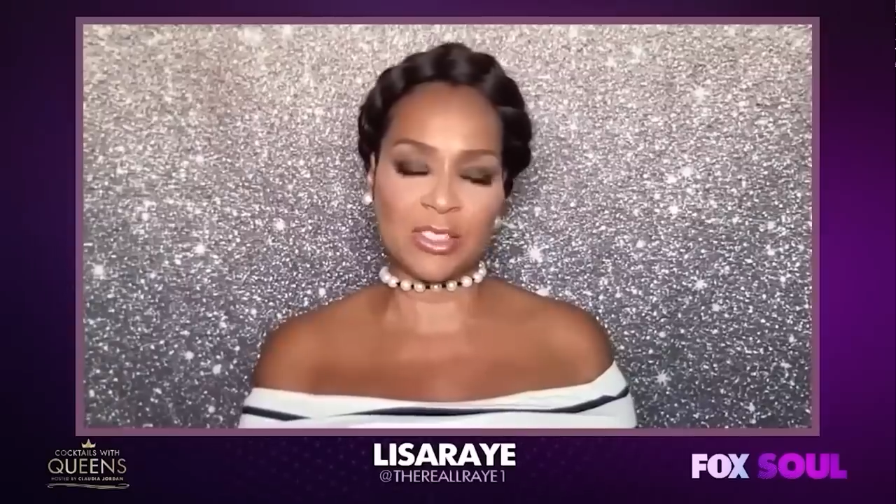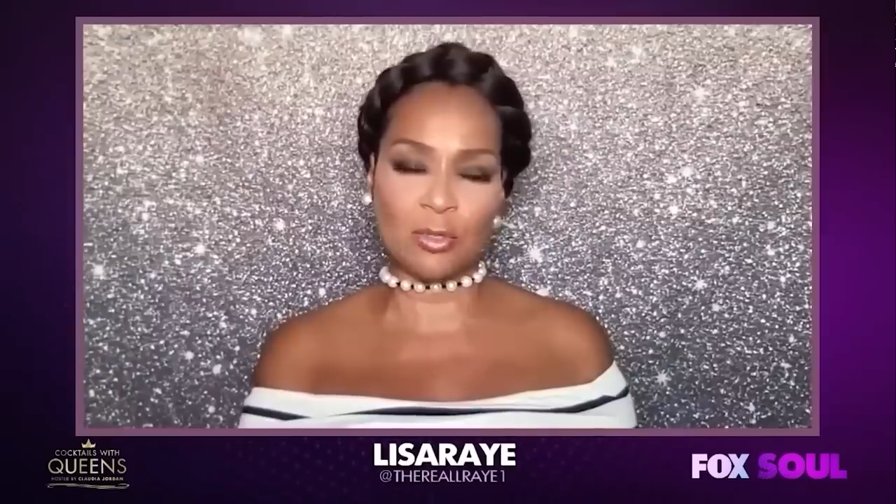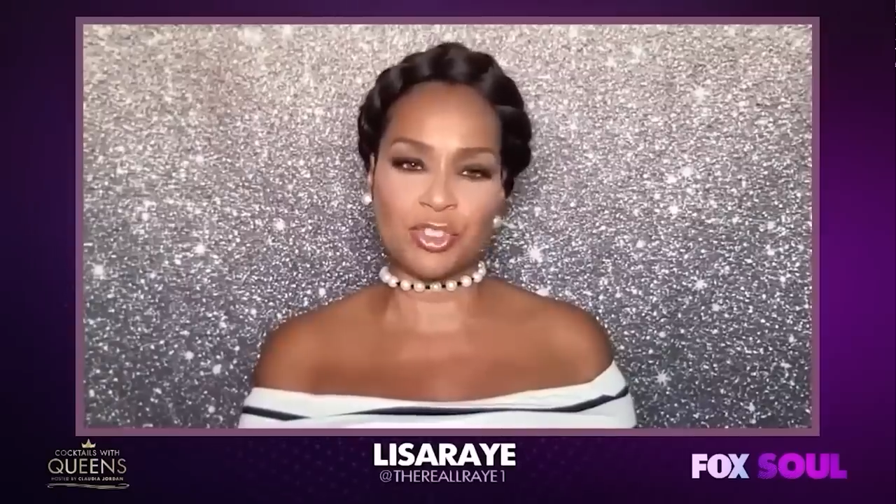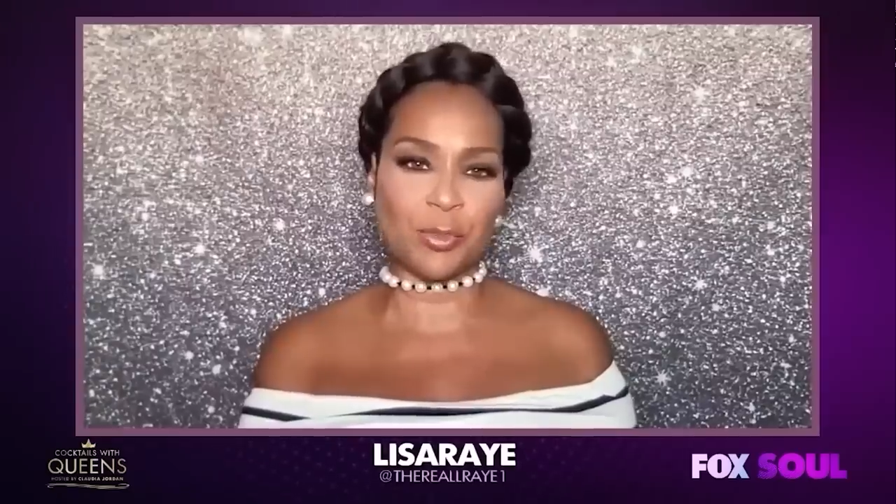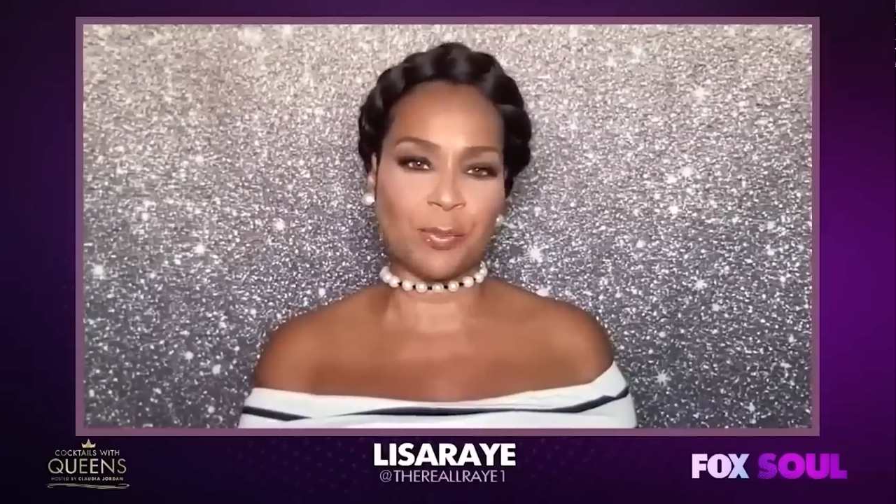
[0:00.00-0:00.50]

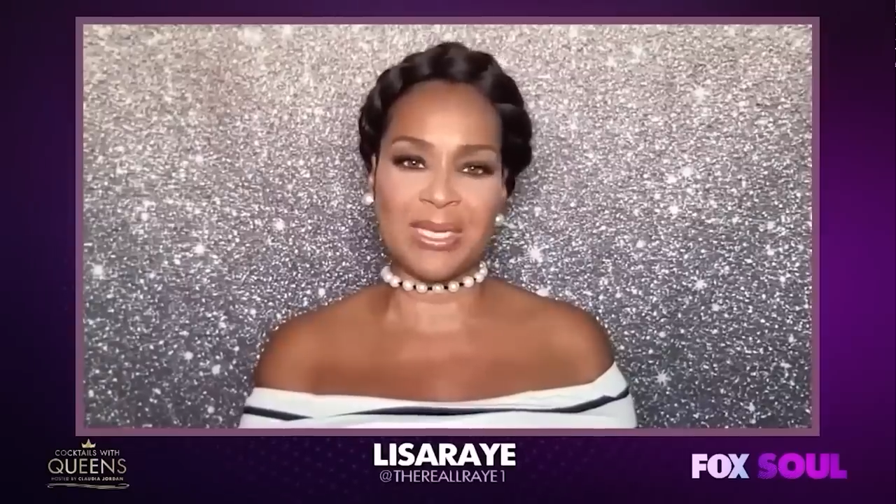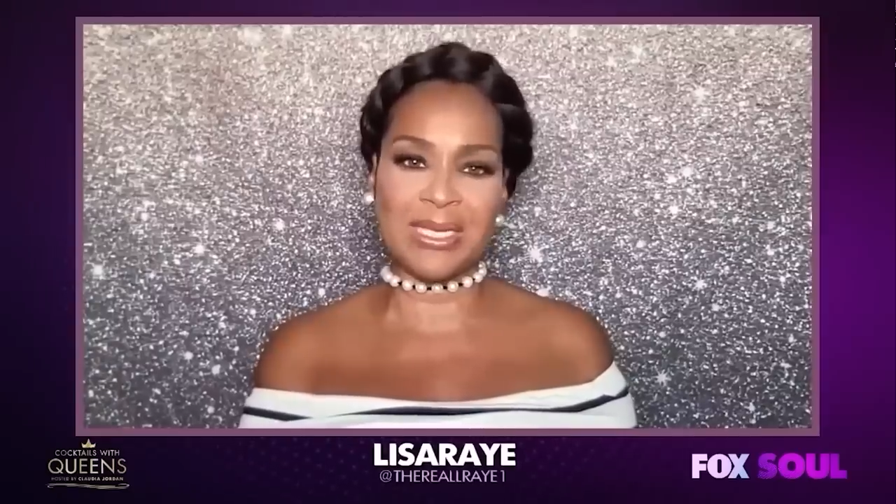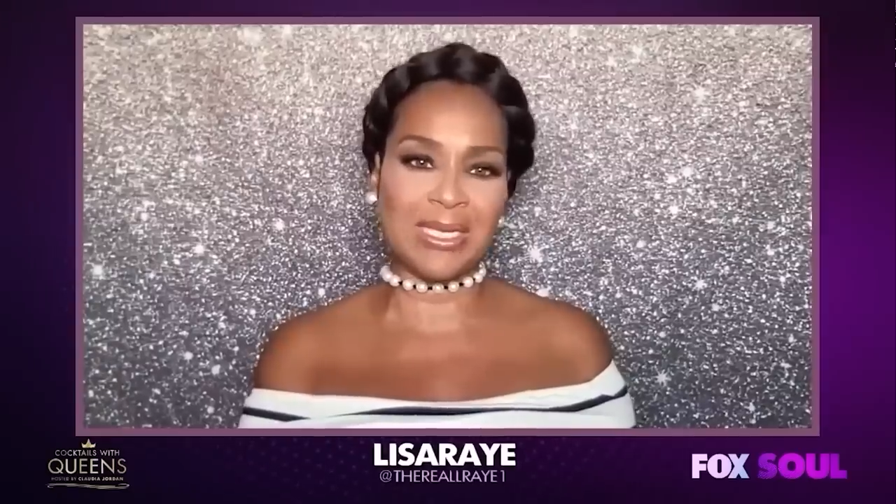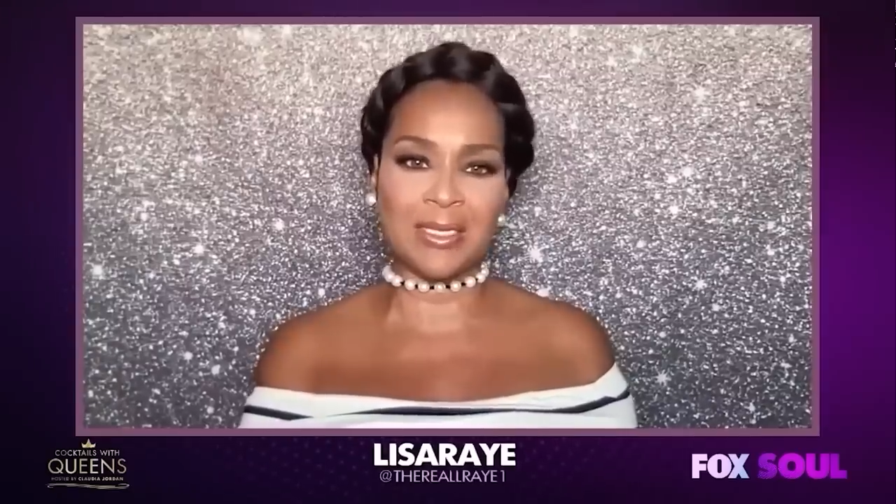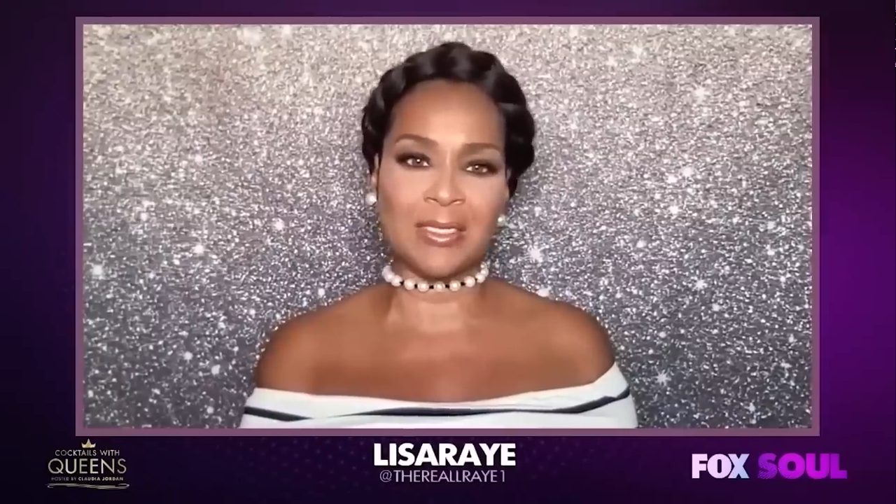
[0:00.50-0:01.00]
social
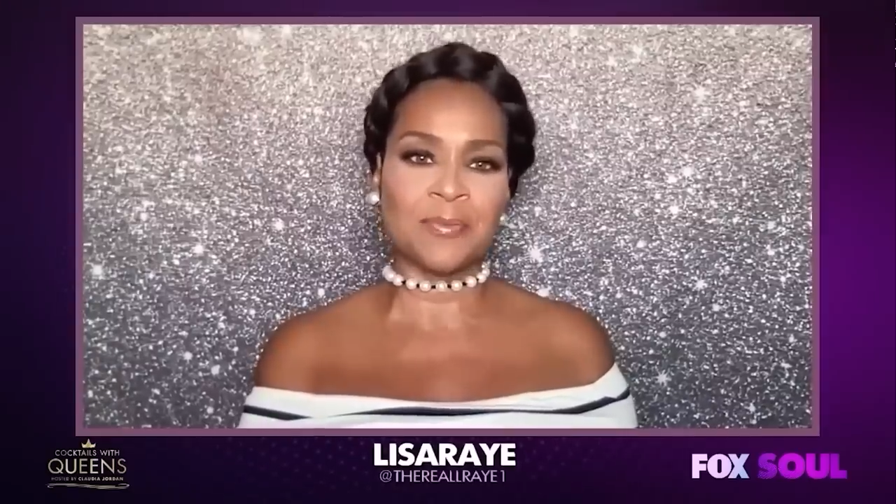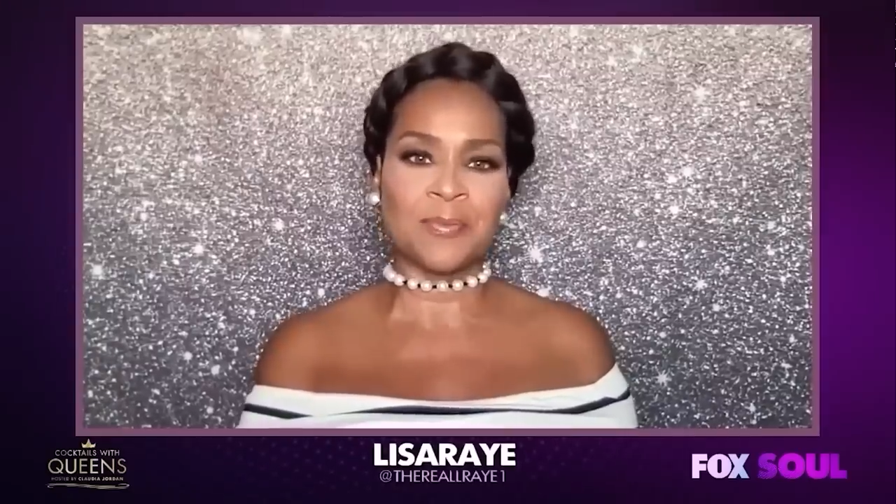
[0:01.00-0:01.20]
media,